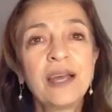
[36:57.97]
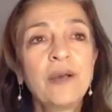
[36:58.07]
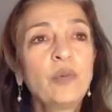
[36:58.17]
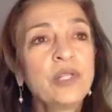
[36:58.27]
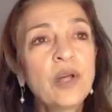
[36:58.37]

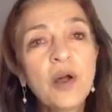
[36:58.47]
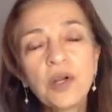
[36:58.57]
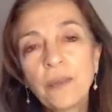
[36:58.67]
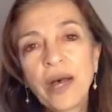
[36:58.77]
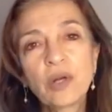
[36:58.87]
And we talk
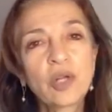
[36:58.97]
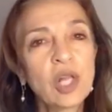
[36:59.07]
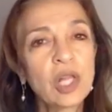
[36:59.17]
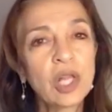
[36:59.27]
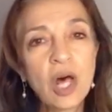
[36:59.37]
about a
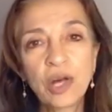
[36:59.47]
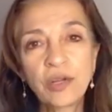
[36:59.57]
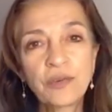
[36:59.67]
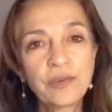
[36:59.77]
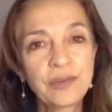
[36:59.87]
lot
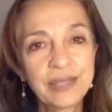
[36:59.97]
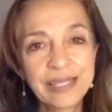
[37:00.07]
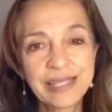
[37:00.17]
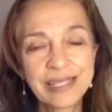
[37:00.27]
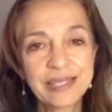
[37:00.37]
of
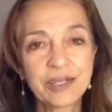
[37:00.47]
this